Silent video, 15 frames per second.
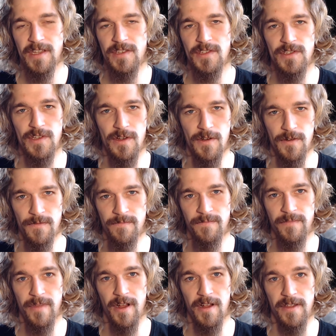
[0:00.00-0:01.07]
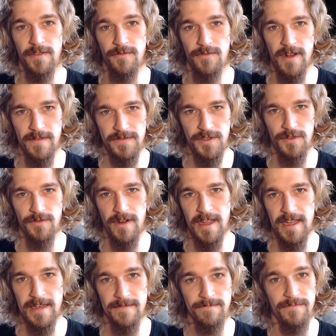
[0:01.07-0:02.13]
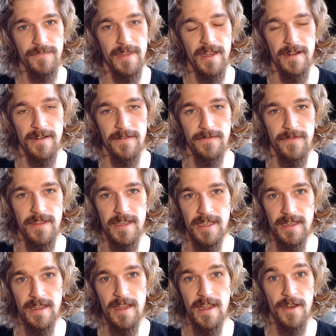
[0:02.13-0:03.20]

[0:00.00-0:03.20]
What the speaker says: So, in the rough terrain of the